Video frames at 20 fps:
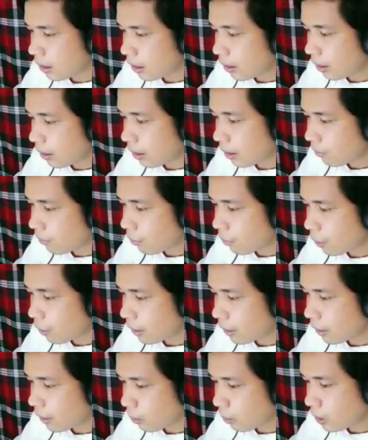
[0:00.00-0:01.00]
Therefore,
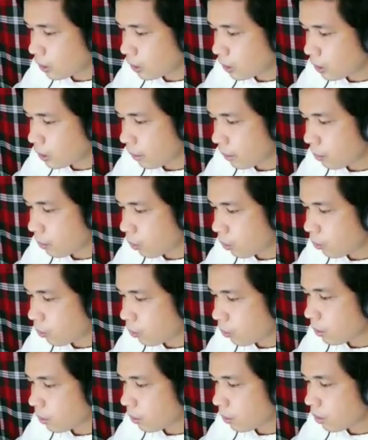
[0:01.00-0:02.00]
the prescribed
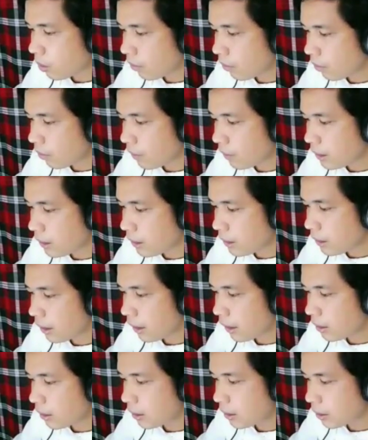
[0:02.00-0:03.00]
program of physical
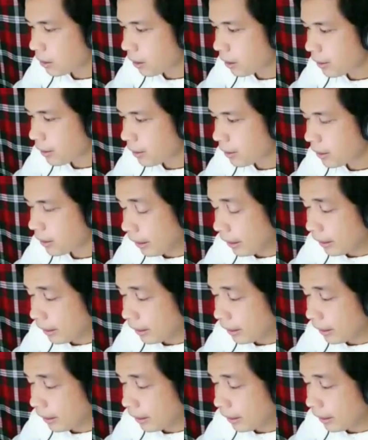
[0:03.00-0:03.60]
exercise